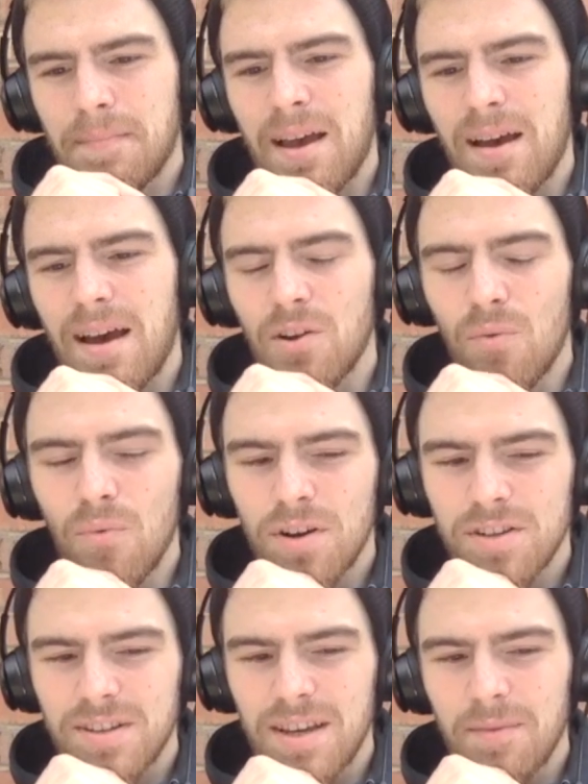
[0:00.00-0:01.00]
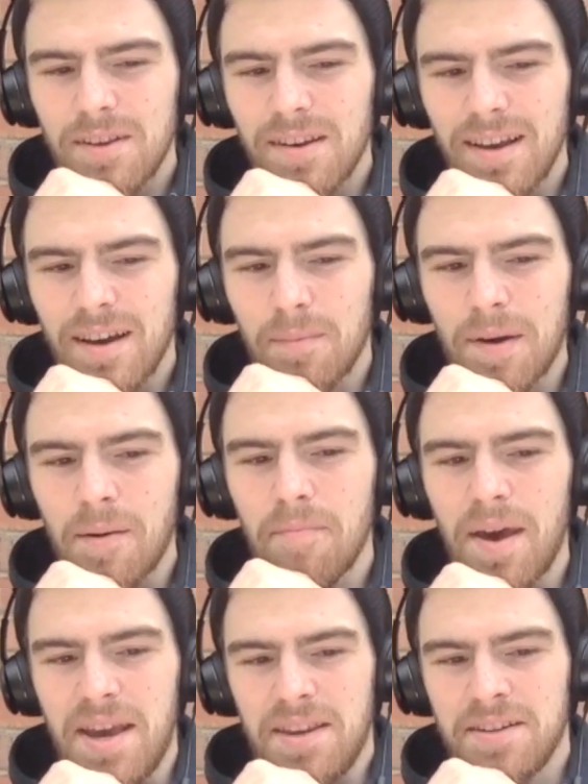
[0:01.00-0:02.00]
I don't want to seem like I'm
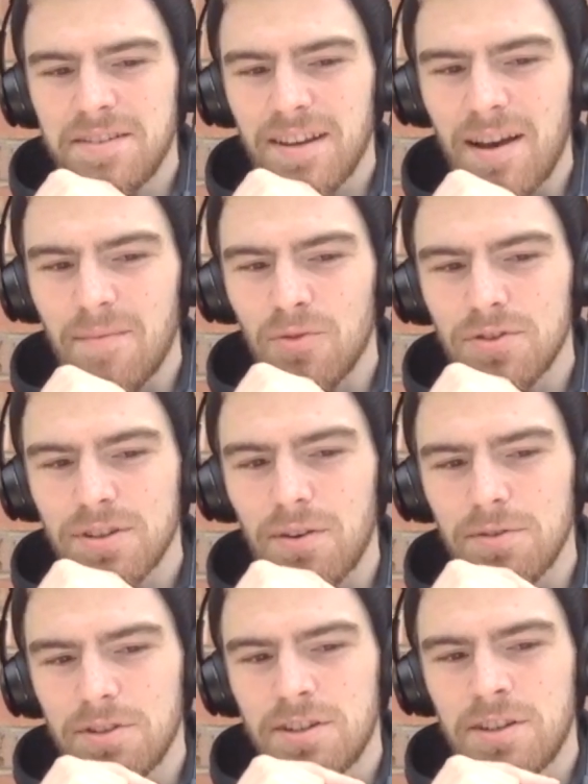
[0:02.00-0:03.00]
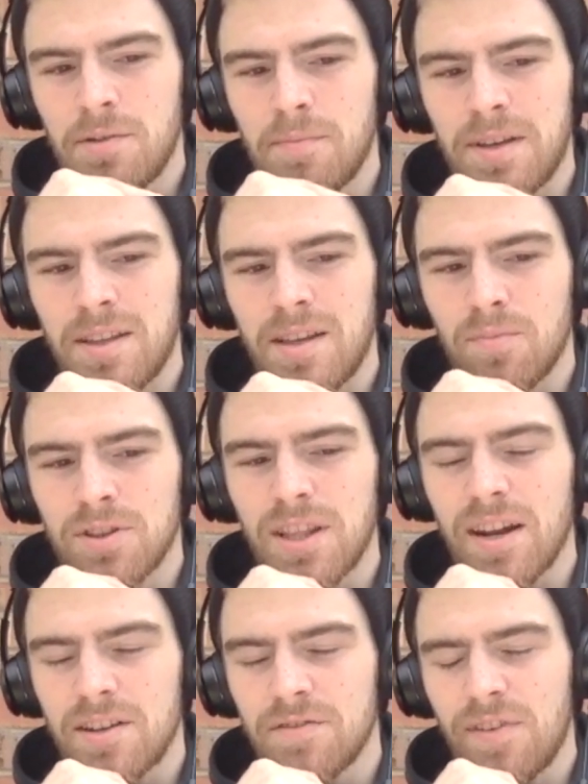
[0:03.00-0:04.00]
campaigning to get more Scousers in the media, but
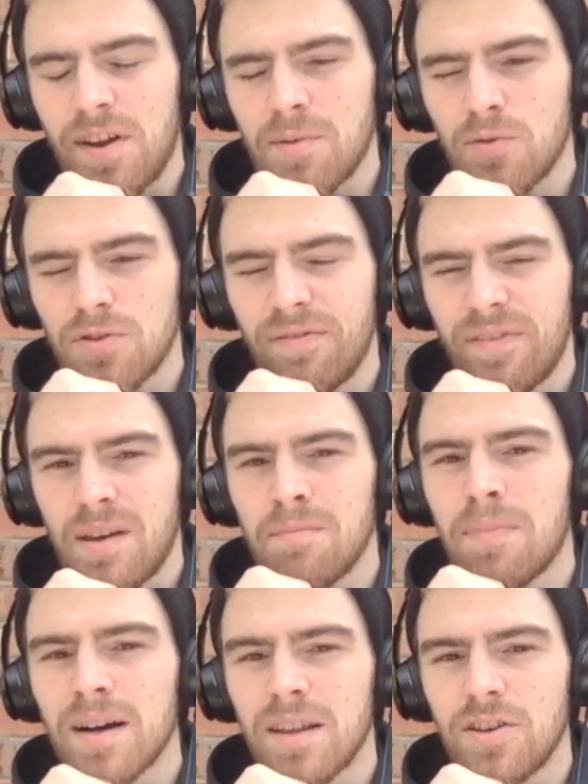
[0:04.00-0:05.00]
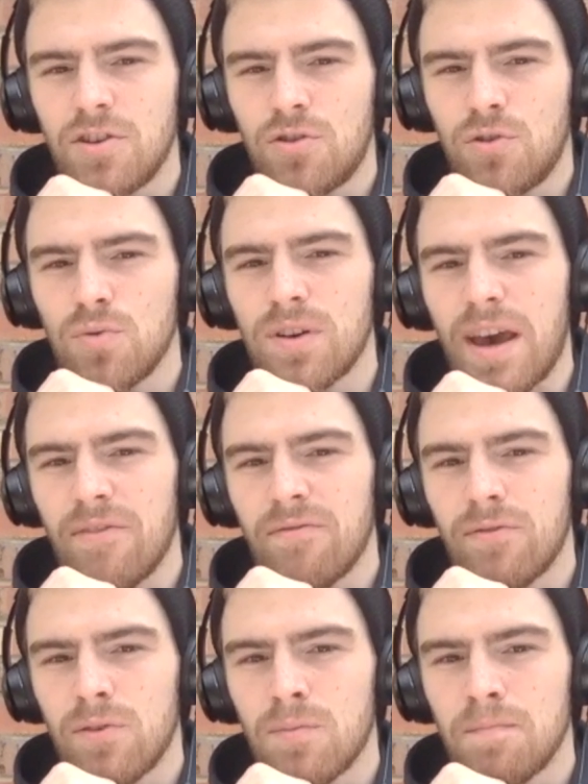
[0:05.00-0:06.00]
that is very much feedback that you do get
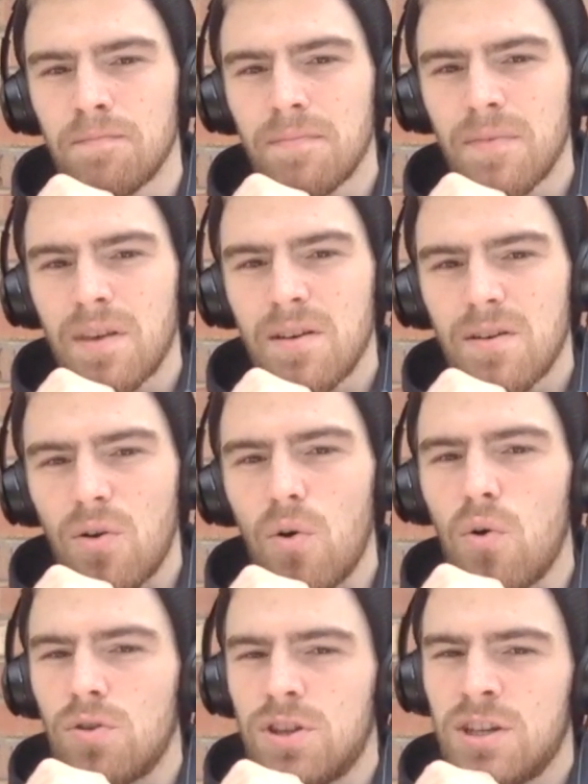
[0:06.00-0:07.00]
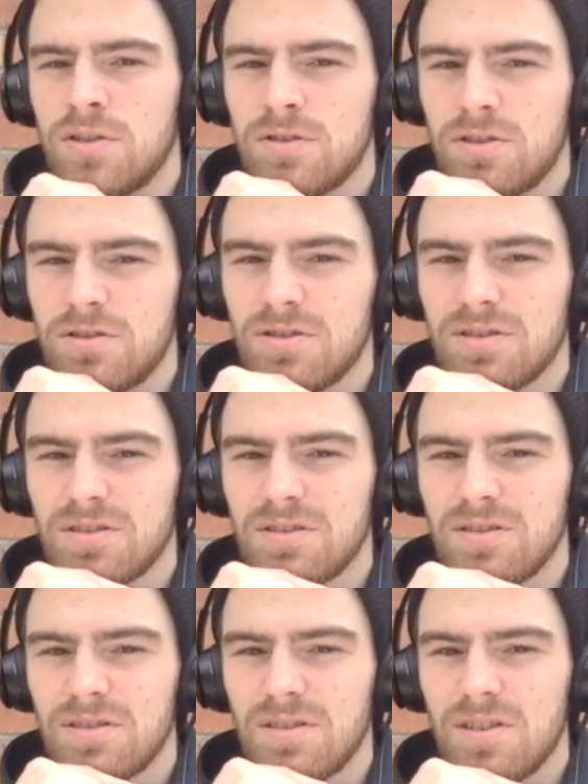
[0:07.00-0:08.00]
from audiences
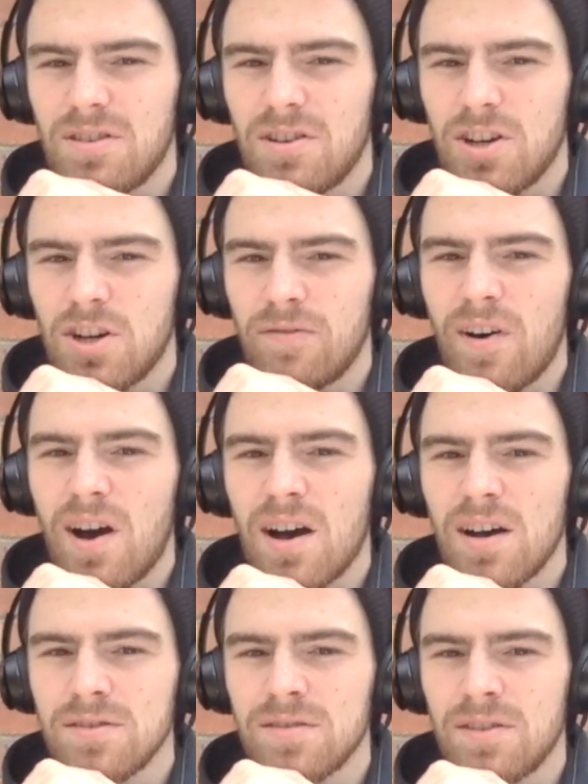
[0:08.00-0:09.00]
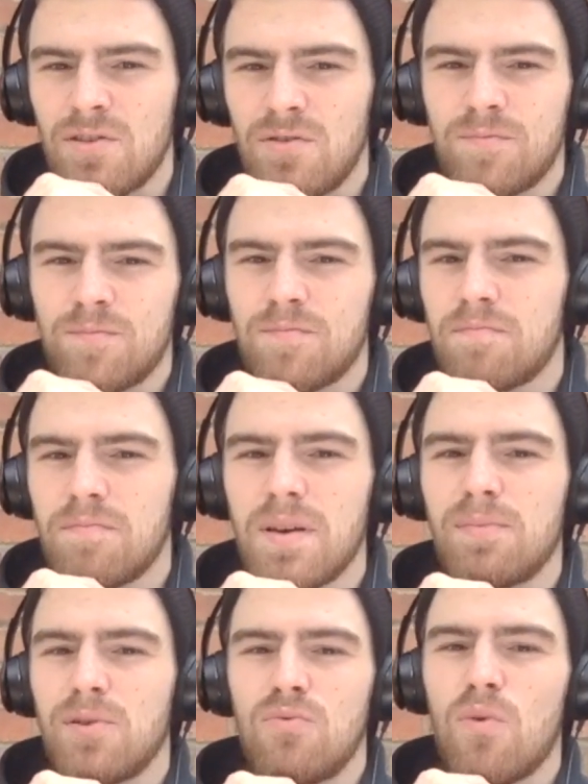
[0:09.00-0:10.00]
of ours.
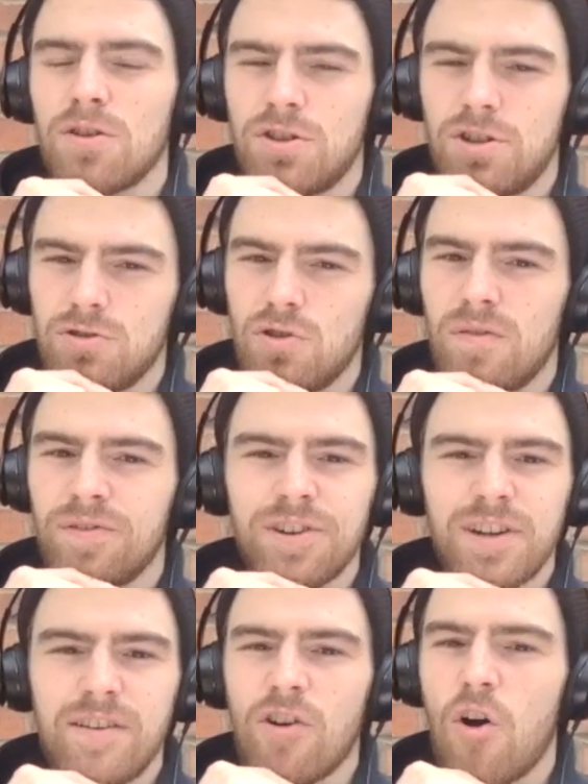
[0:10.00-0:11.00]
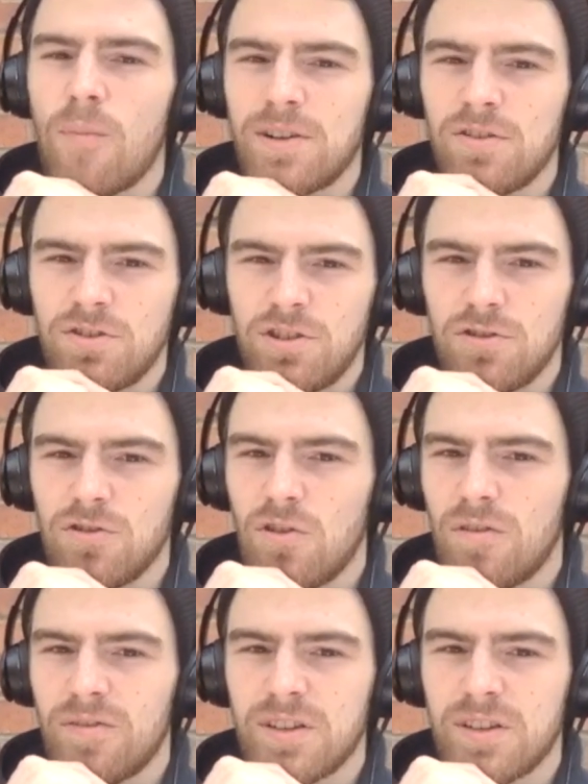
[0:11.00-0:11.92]
People who watch your stuff and leave comments on your stuff.